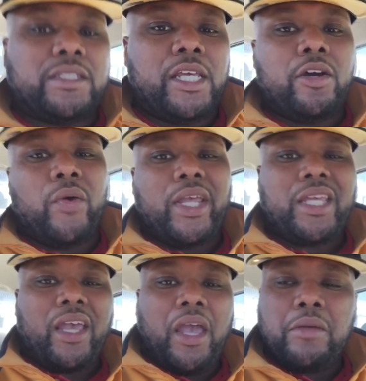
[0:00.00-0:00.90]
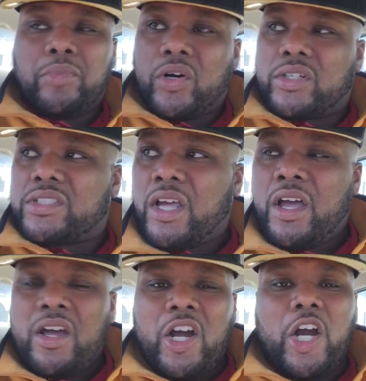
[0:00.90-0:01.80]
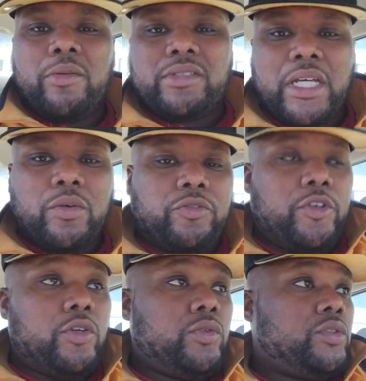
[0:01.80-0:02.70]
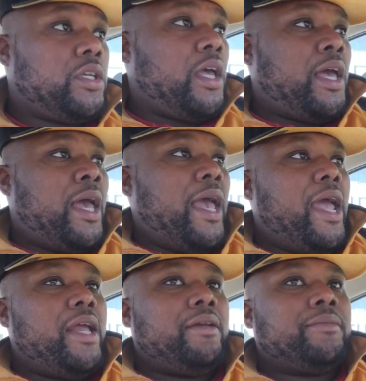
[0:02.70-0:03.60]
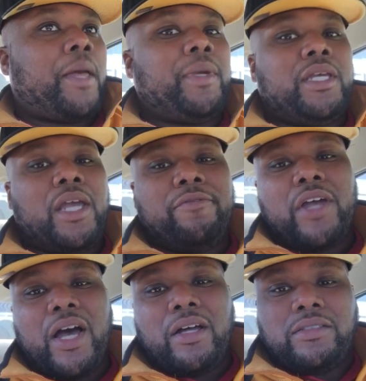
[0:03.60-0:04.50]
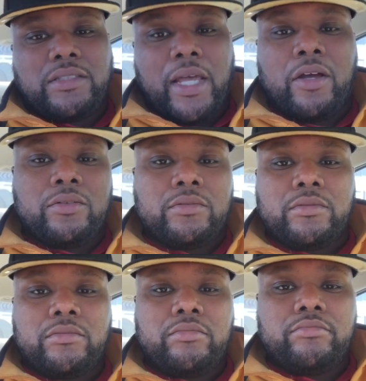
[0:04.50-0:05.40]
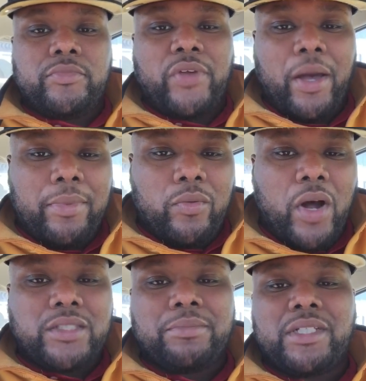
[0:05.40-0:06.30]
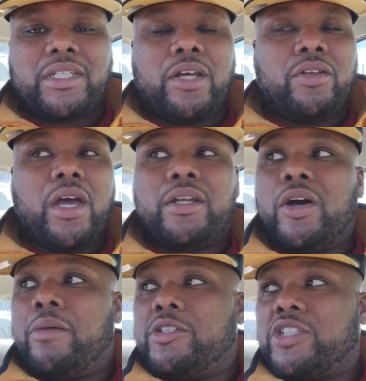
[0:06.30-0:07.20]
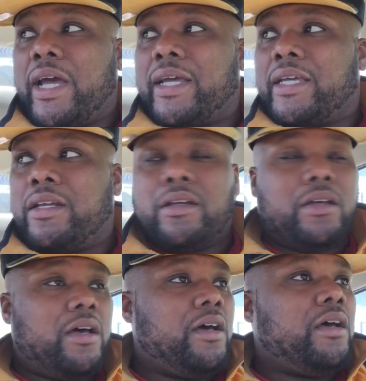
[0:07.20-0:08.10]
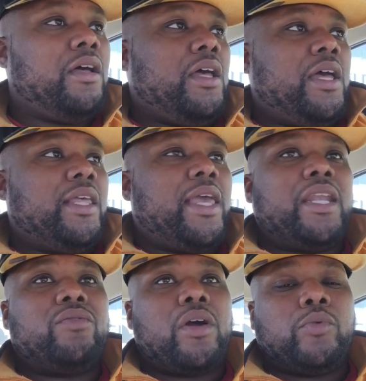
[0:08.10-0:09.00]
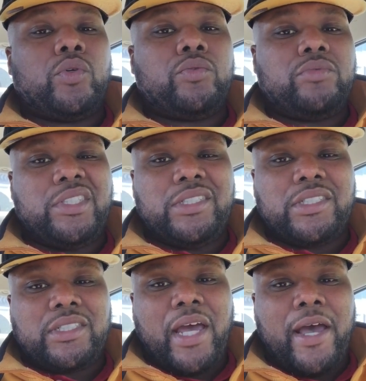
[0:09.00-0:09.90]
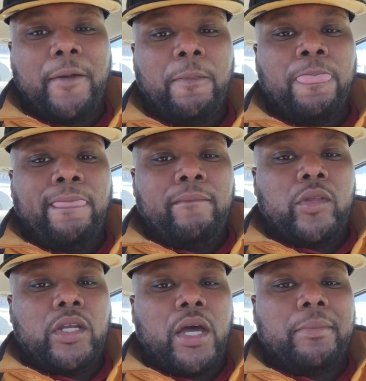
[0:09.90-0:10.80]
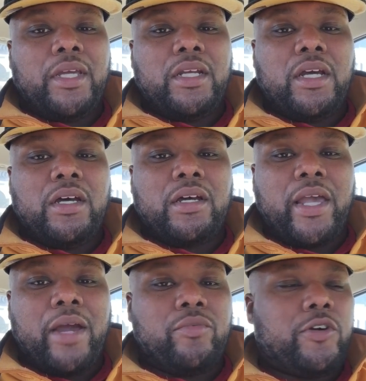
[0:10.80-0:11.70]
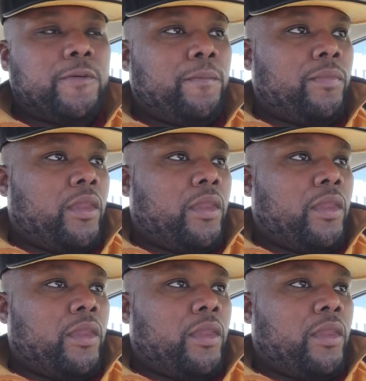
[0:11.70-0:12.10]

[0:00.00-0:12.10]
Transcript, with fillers: D-O-A-K-A Bonds, Urban Tech Reviews. And I mean, yeah, if y'all been watching my channel, y'all know I've been trying to get a Canon Rebel T6i, you know what I mean, camera